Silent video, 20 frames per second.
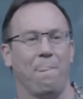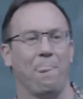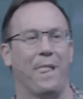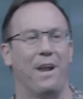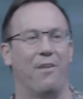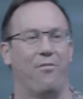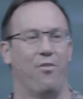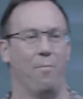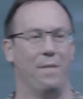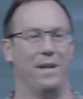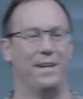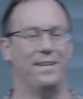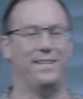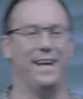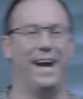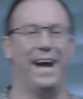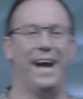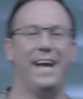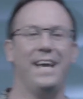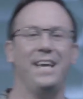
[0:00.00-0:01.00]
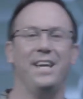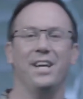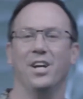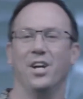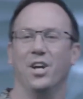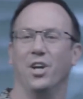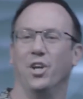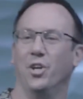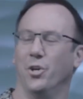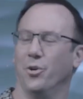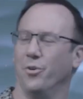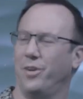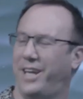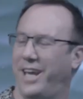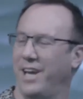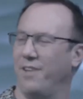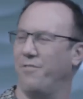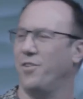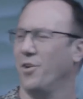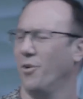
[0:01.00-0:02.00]
From the day you
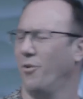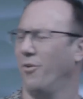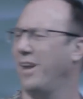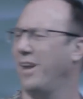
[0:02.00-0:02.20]
give your